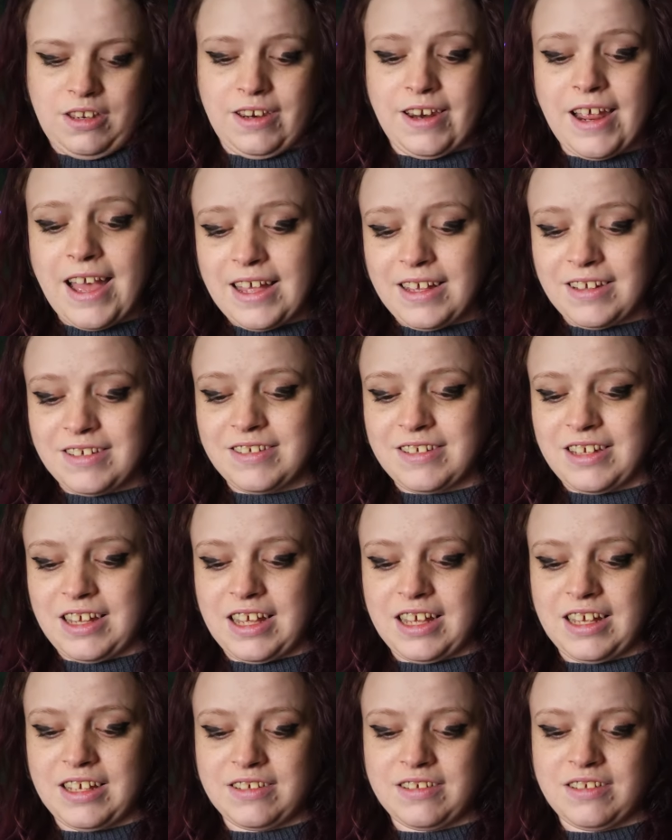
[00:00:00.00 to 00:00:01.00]
Next
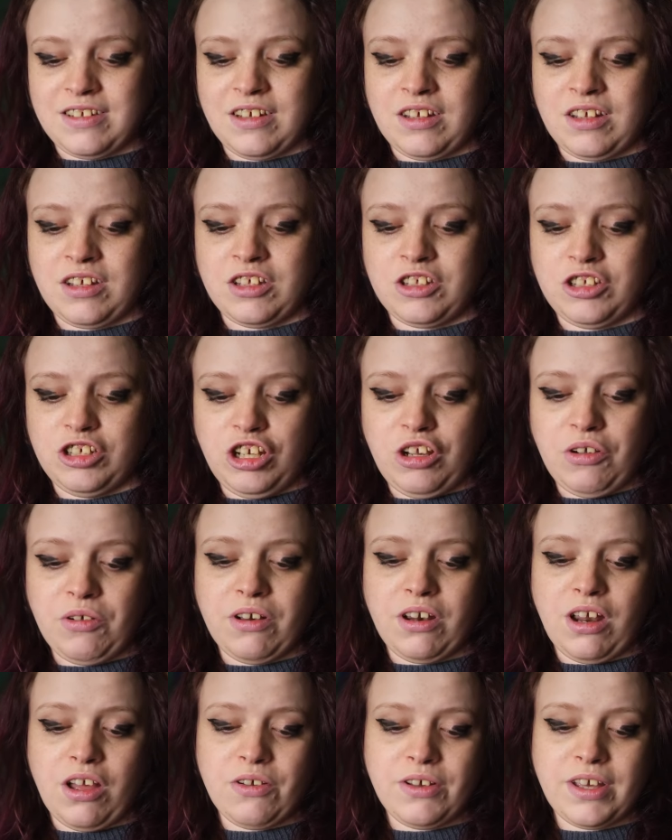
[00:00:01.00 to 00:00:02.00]
is, you
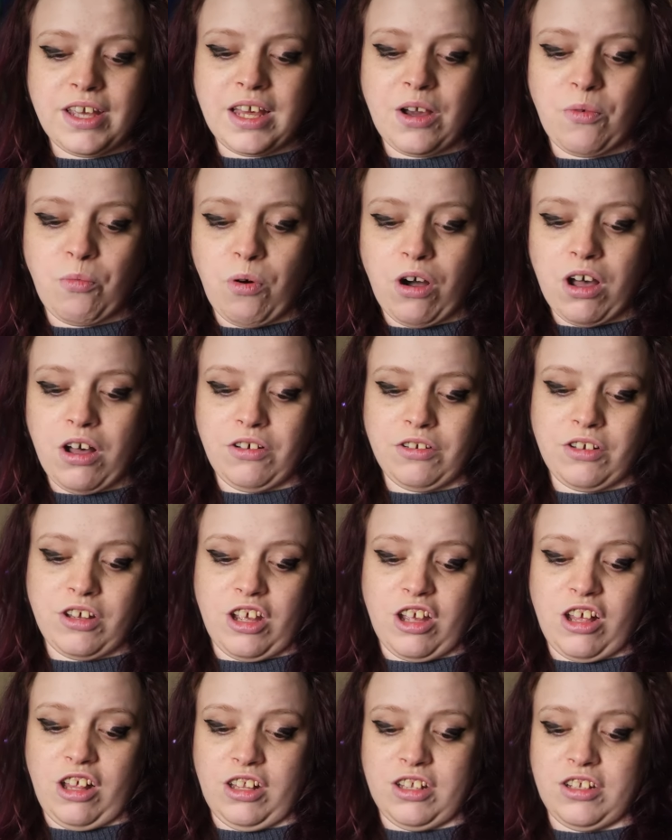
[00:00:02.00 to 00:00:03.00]
were low-key a wild
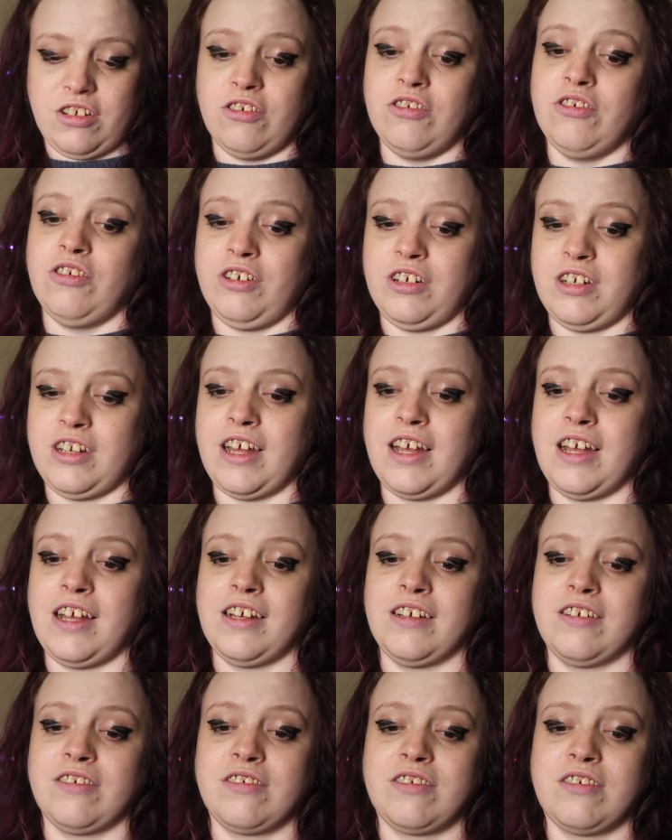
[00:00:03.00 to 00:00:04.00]
girl in your younger
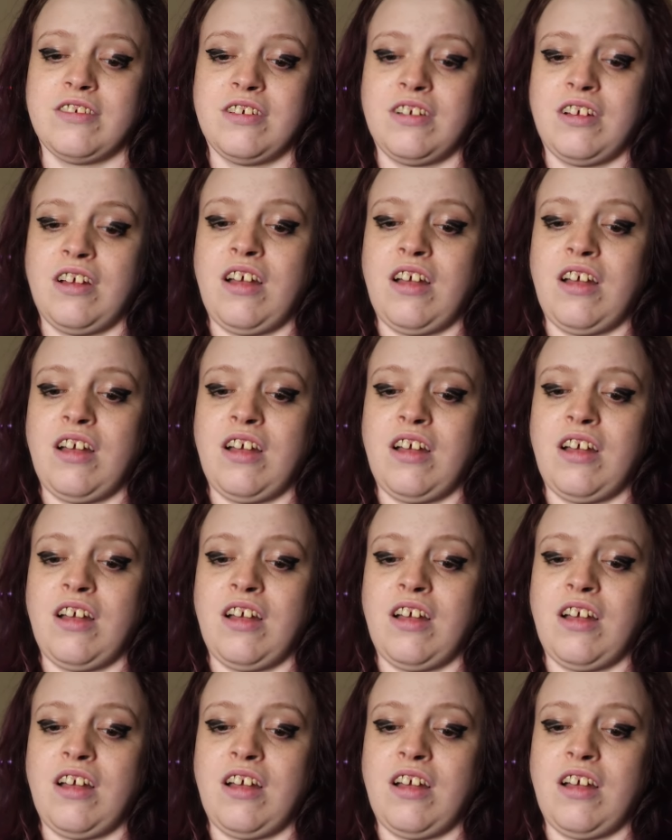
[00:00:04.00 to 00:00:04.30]
days.